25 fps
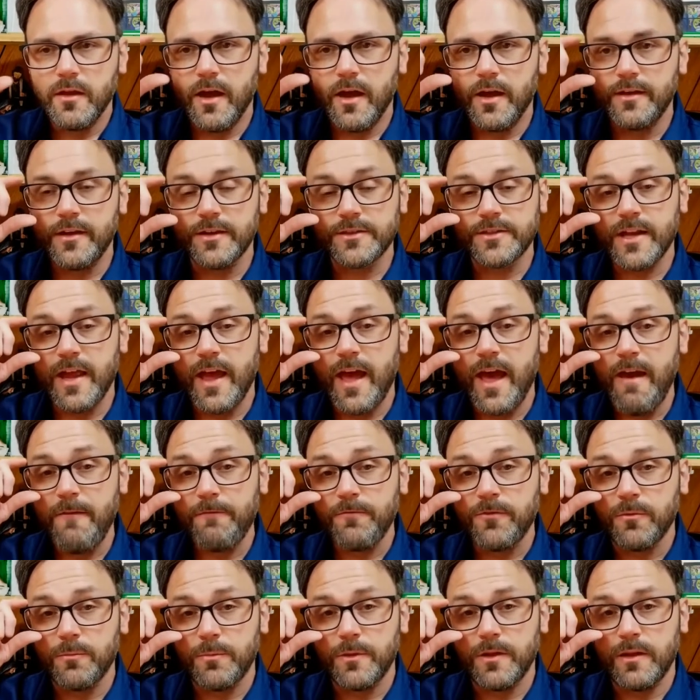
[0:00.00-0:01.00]
It doesn't
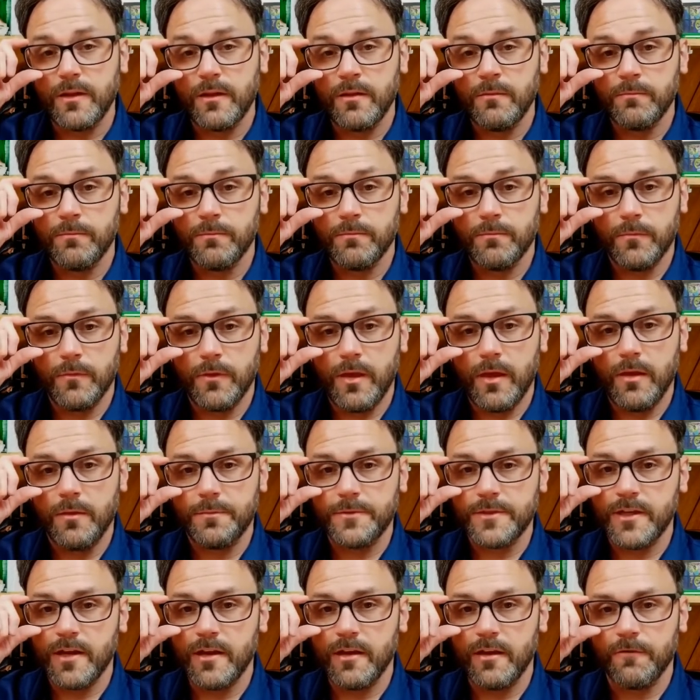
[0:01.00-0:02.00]
have to be
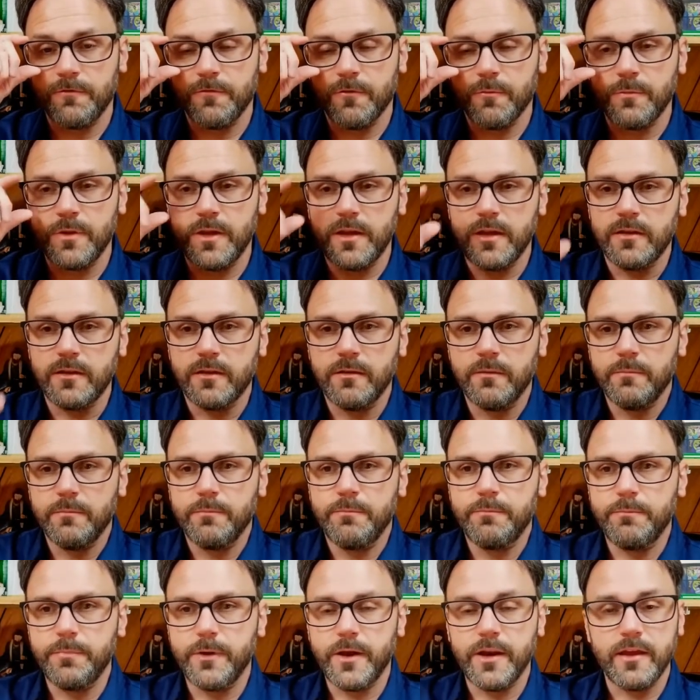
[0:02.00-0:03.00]
abstaining from meat,
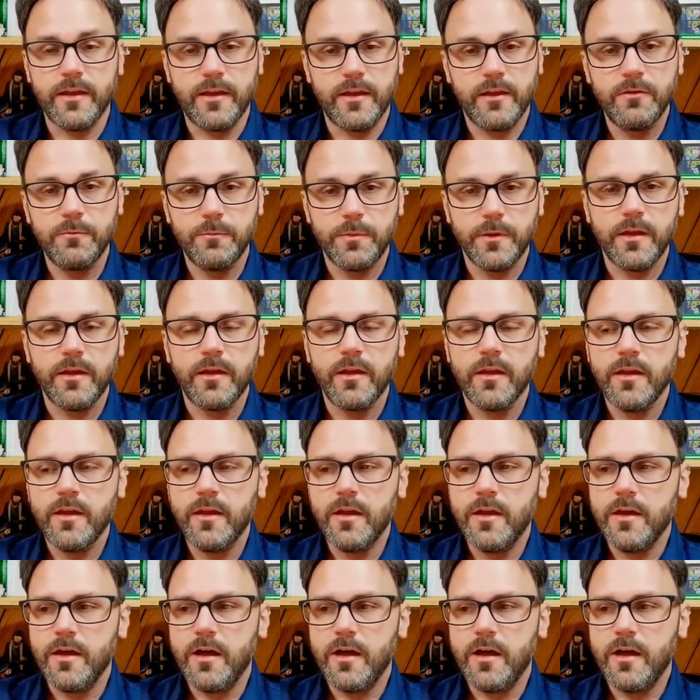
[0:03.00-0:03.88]
but it could be.